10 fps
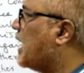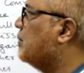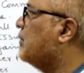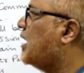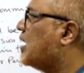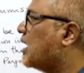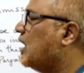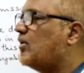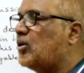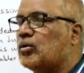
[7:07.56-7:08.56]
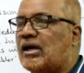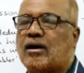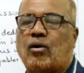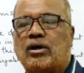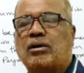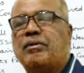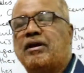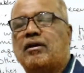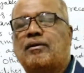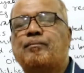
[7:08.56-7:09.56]
time and are relevant to the accounting
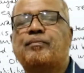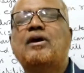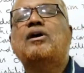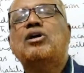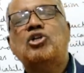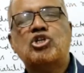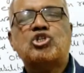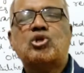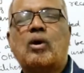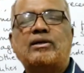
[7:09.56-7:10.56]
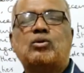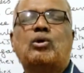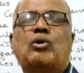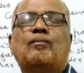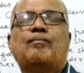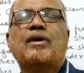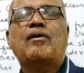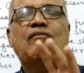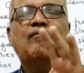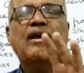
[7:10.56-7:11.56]
period. Just now I told you,
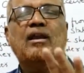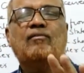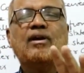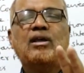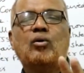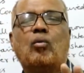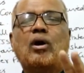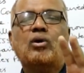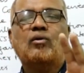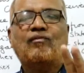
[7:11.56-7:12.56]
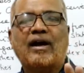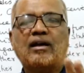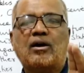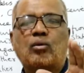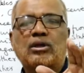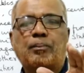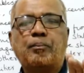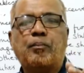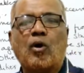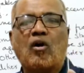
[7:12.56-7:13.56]
whenever you want to find out the
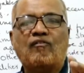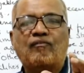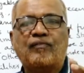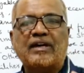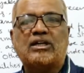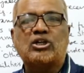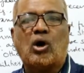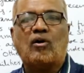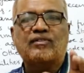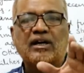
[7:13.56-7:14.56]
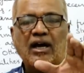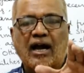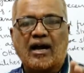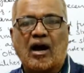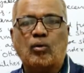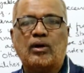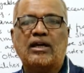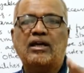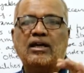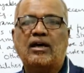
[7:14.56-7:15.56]
profit of the
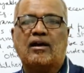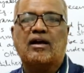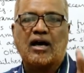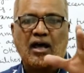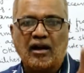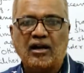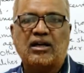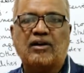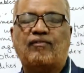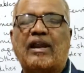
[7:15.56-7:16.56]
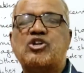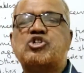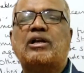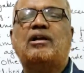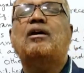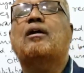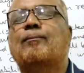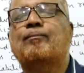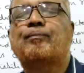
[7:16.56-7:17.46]
accounting year, current financial year,